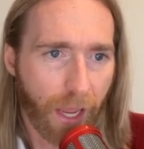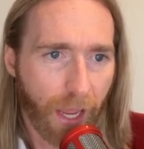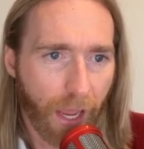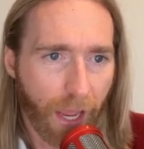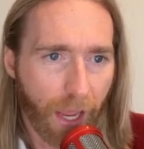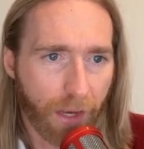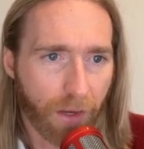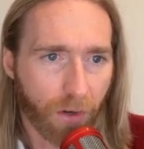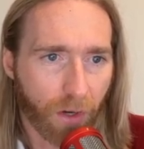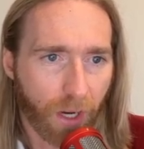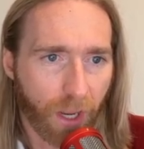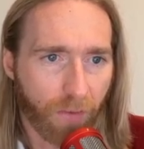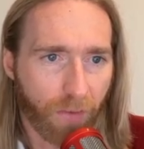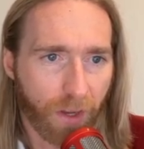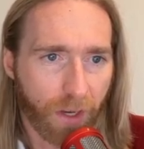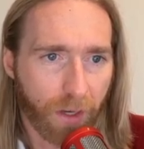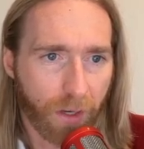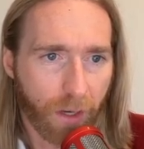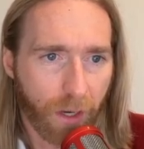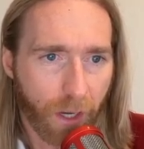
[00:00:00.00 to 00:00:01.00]
And you're
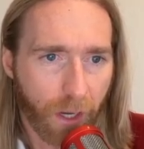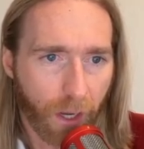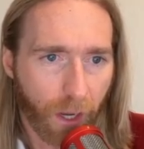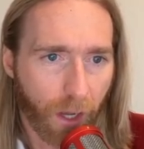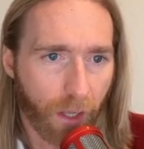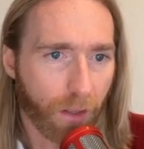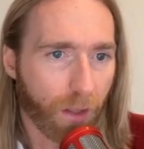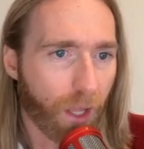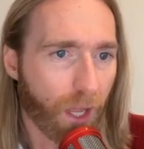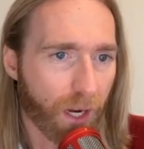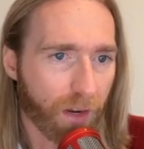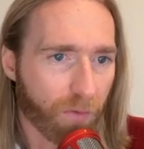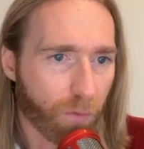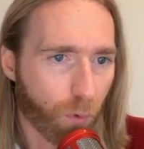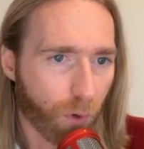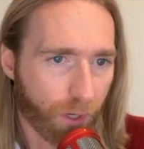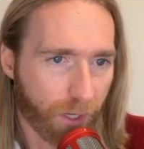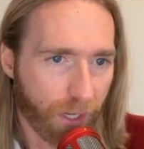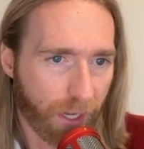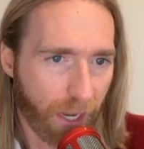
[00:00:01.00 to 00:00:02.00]
given a lot of
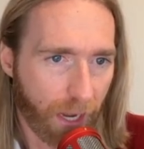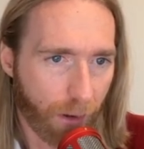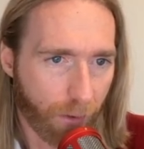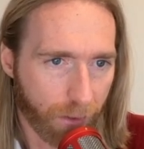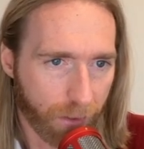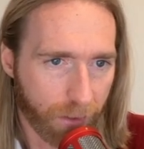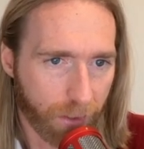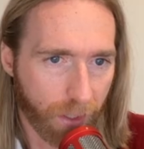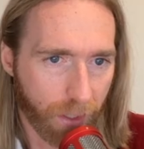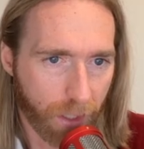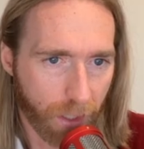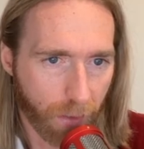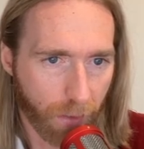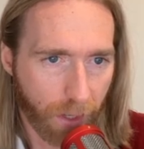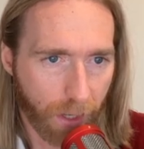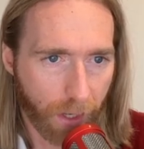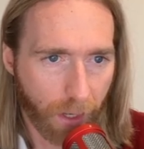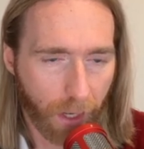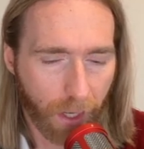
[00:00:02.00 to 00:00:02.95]
working hours to do it.